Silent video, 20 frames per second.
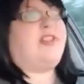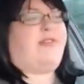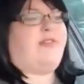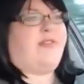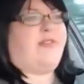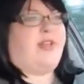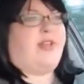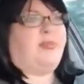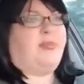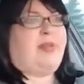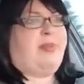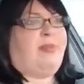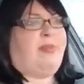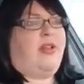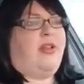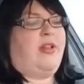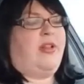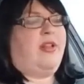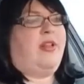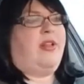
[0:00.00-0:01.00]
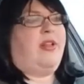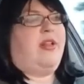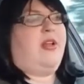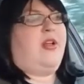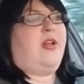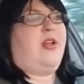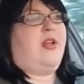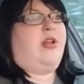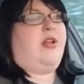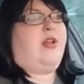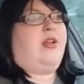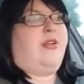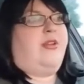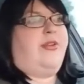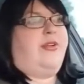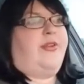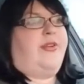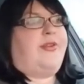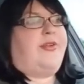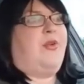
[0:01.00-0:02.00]
other people.
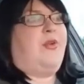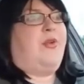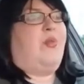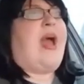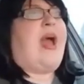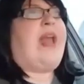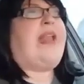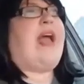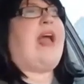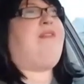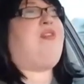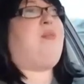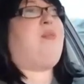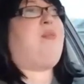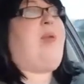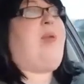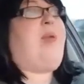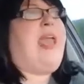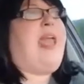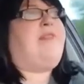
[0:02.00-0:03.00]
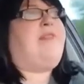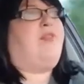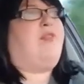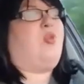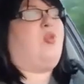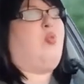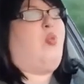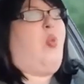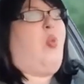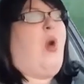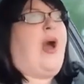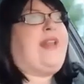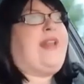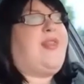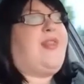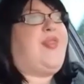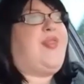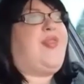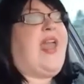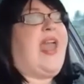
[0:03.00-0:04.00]
What have you paid for one
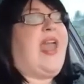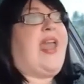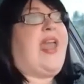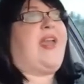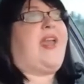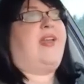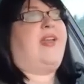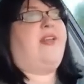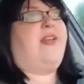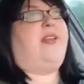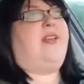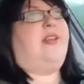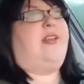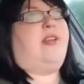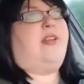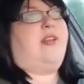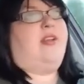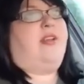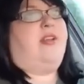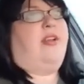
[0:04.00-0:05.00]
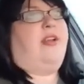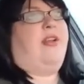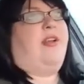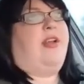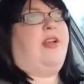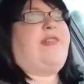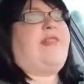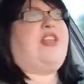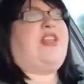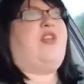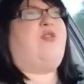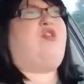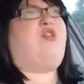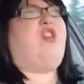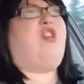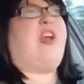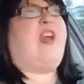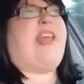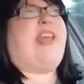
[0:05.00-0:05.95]
thing? And then you try to get